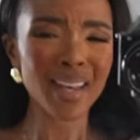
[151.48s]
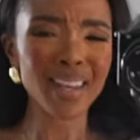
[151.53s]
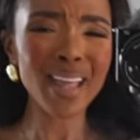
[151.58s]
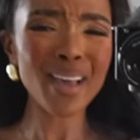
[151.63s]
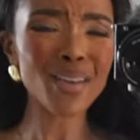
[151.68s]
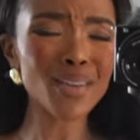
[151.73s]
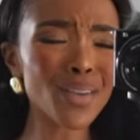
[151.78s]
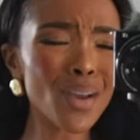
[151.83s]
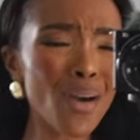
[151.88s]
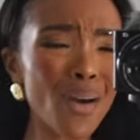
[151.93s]

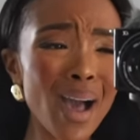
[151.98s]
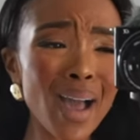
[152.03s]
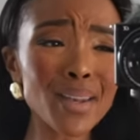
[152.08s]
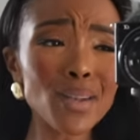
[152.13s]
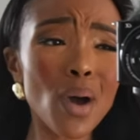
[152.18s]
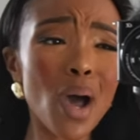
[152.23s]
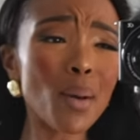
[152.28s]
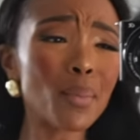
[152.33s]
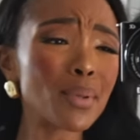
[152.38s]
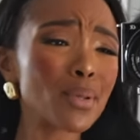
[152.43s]
Now y'all, I
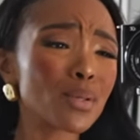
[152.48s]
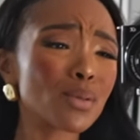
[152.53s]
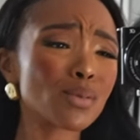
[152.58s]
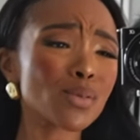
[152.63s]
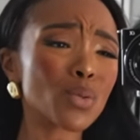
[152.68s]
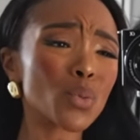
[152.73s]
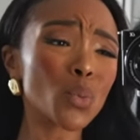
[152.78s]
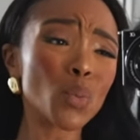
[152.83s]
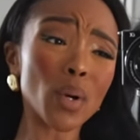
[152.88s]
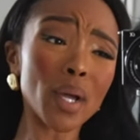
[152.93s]
know I've been
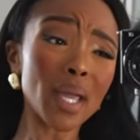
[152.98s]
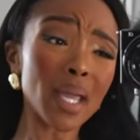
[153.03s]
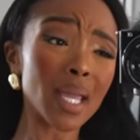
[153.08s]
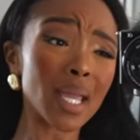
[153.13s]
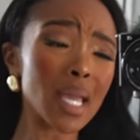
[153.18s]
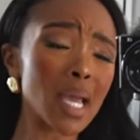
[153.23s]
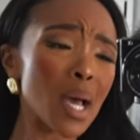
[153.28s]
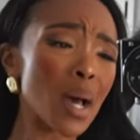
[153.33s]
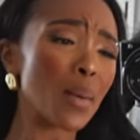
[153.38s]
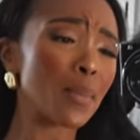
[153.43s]
losing
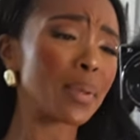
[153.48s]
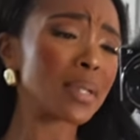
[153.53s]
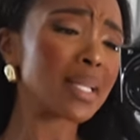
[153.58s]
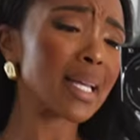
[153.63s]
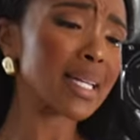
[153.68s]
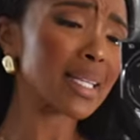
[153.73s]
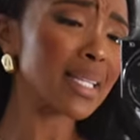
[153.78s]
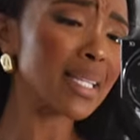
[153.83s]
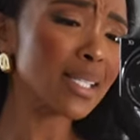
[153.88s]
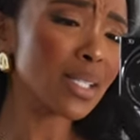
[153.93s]
weight, but
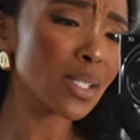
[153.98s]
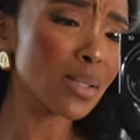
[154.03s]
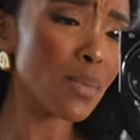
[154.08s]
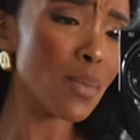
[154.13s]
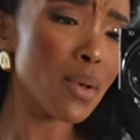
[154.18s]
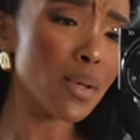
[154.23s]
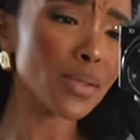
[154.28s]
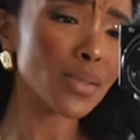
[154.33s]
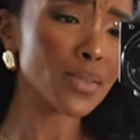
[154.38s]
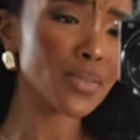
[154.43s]
like these
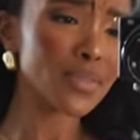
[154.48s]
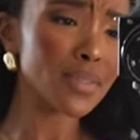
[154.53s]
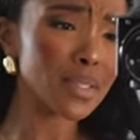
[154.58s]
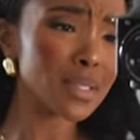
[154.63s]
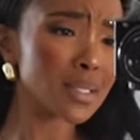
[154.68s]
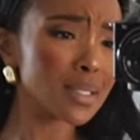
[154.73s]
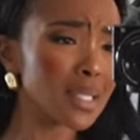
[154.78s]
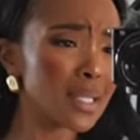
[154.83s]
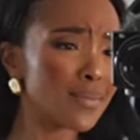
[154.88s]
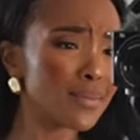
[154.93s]
smalls are
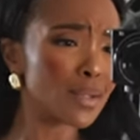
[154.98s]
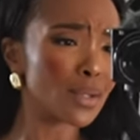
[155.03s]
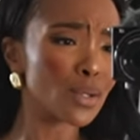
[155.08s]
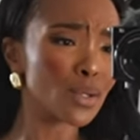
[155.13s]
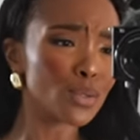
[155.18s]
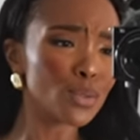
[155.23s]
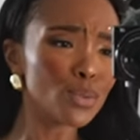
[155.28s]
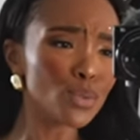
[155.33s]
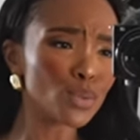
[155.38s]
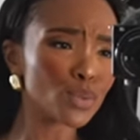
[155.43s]
feeling even
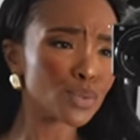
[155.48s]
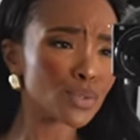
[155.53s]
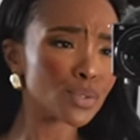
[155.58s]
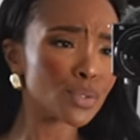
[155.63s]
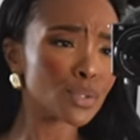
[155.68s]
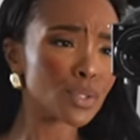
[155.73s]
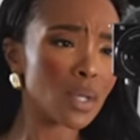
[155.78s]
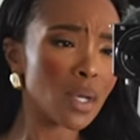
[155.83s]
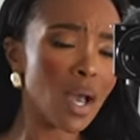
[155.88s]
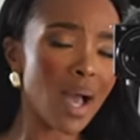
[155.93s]

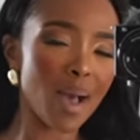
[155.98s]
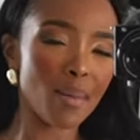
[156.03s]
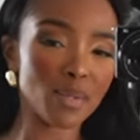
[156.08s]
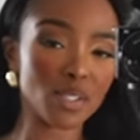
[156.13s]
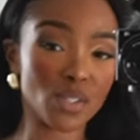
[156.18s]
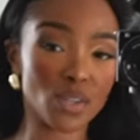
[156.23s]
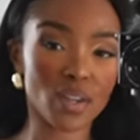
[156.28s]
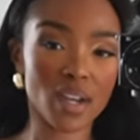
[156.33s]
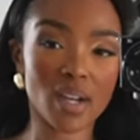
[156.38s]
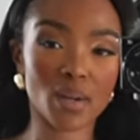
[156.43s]
loose. I'm gonna
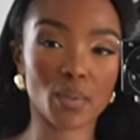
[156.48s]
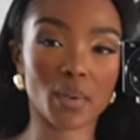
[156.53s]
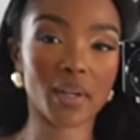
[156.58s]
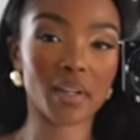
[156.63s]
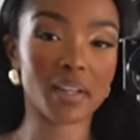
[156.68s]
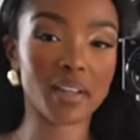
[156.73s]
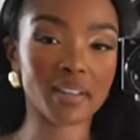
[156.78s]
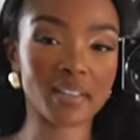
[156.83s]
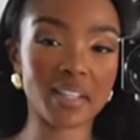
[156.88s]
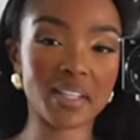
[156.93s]
start gaining weight
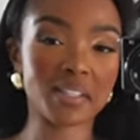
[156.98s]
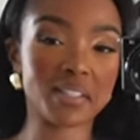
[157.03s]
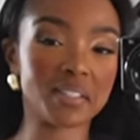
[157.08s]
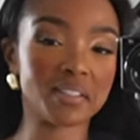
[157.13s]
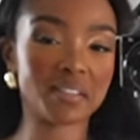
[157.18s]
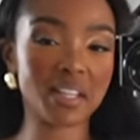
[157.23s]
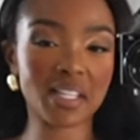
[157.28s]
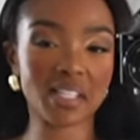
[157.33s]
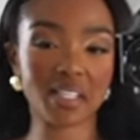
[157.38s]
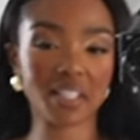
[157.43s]
again. That's
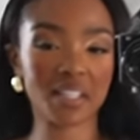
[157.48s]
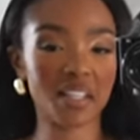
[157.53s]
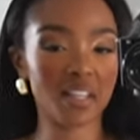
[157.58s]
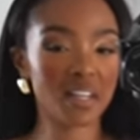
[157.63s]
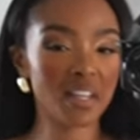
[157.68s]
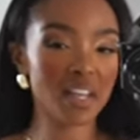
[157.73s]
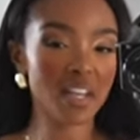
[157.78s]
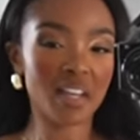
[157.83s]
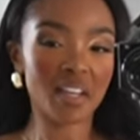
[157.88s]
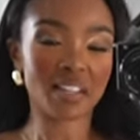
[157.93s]
it, that's
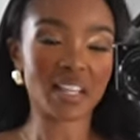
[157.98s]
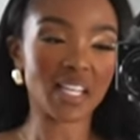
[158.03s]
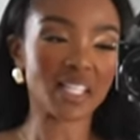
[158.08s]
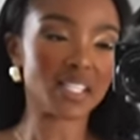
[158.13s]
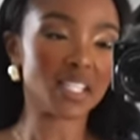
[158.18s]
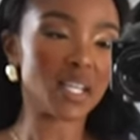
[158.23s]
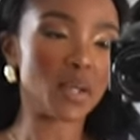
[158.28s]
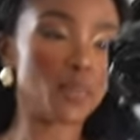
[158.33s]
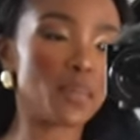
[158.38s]
it, that's it.